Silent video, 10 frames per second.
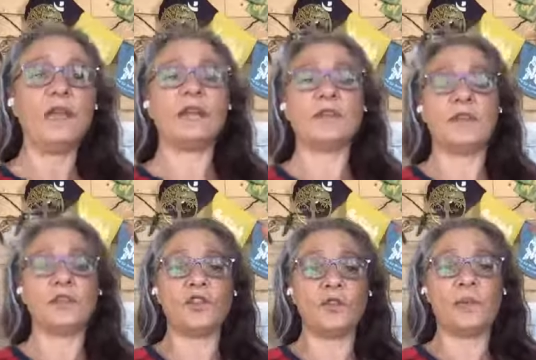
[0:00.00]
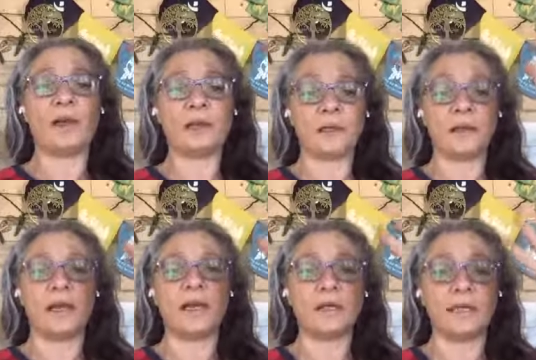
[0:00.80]
There is a Super Master
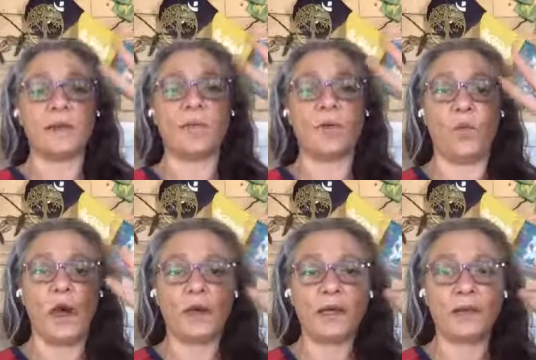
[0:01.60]
Class number one